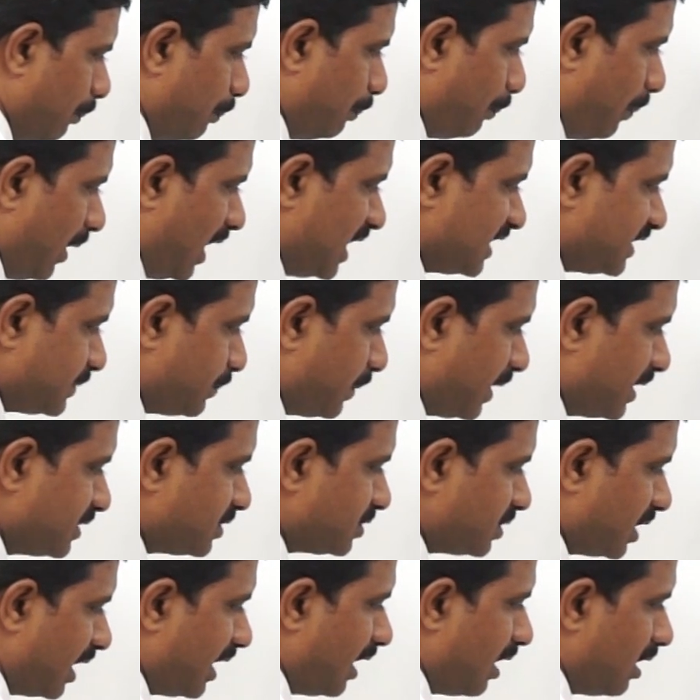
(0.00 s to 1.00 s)
Phosphorus
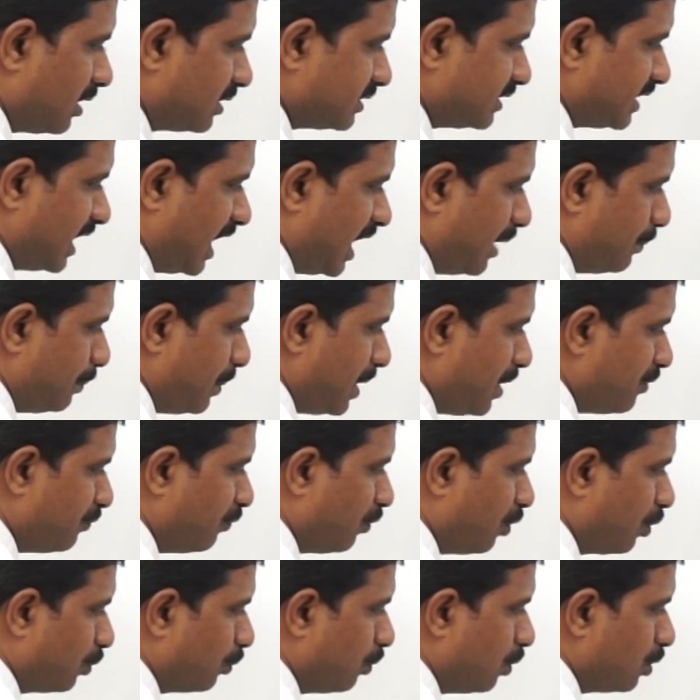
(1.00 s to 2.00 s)
trioxide
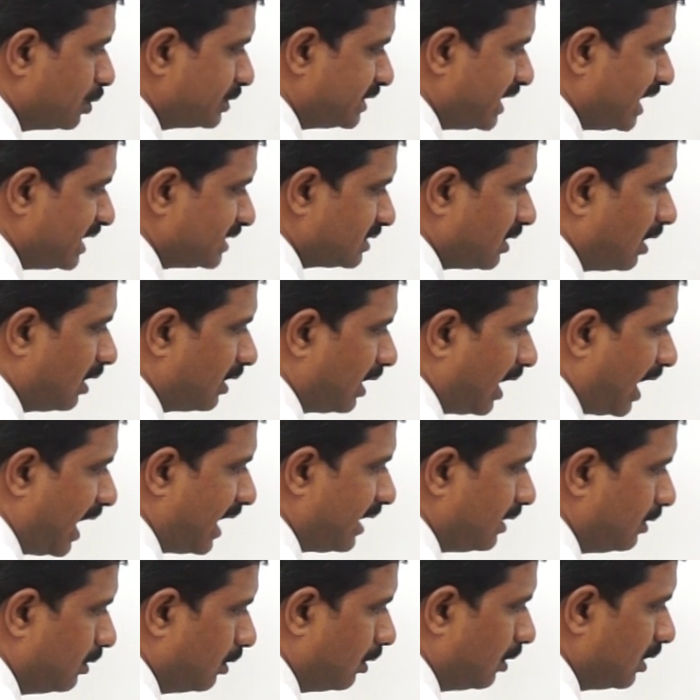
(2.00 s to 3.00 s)
P4O6 on
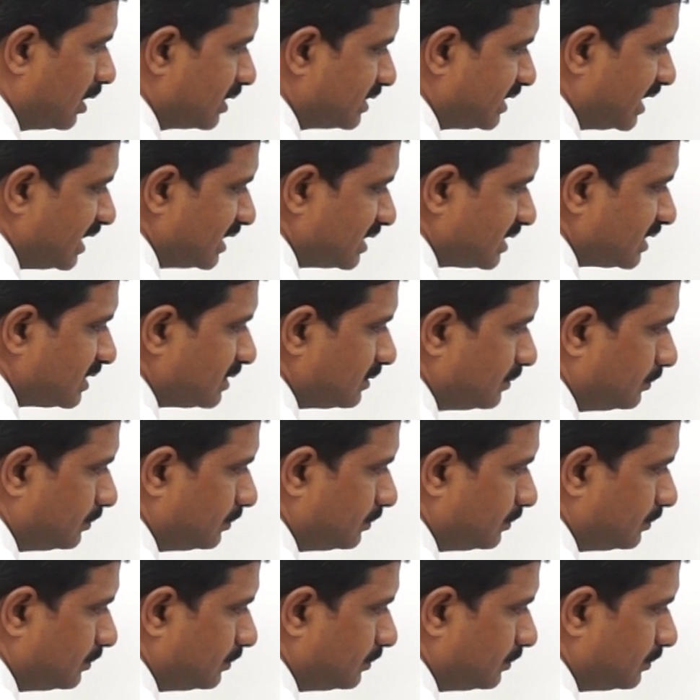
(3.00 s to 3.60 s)
hydrolysis.